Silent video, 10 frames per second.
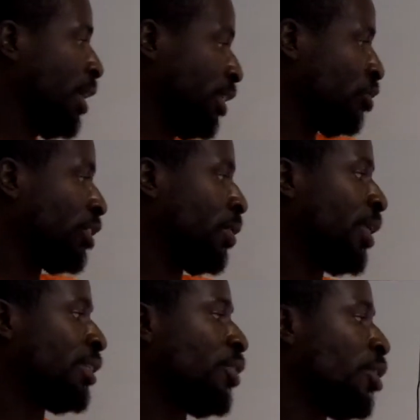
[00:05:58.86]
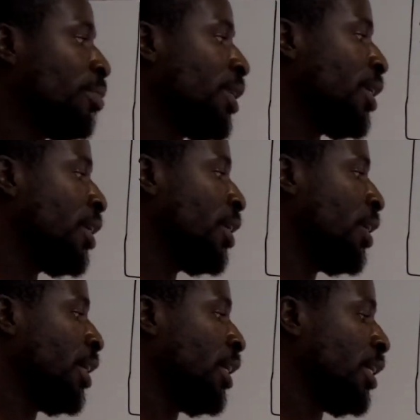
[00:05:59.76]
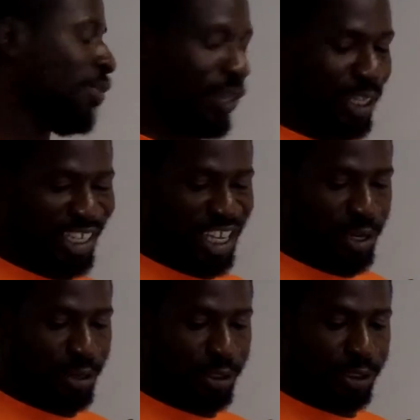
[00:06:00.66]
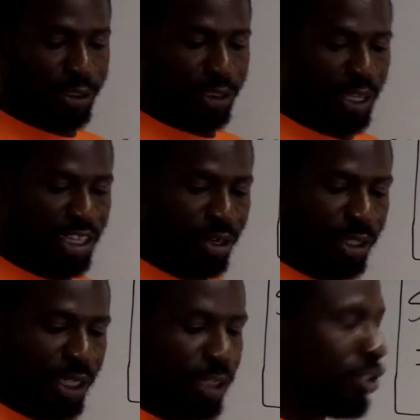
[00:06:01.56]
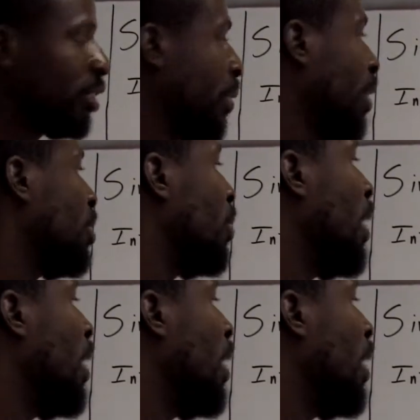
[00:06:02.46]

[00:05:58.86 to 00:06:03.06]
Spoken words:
interest rate is going to be given in years, a yearly interest rate.